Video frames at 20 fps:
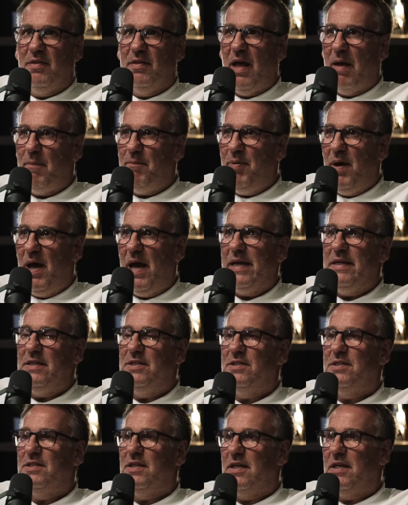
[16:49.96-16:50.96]
that
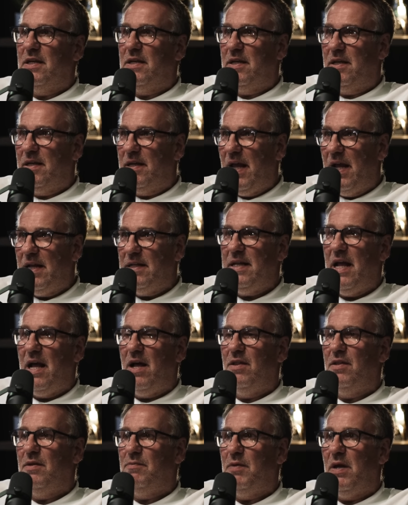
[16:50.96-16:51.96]
pace to get
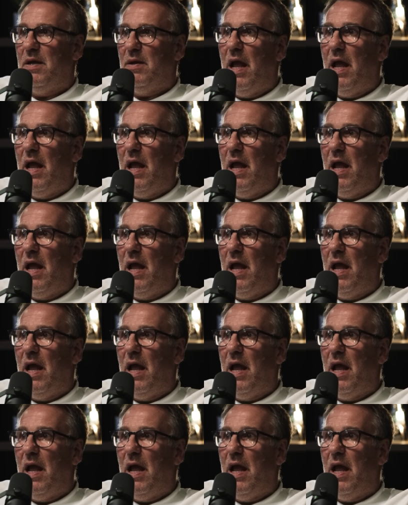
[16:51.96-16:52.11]
down.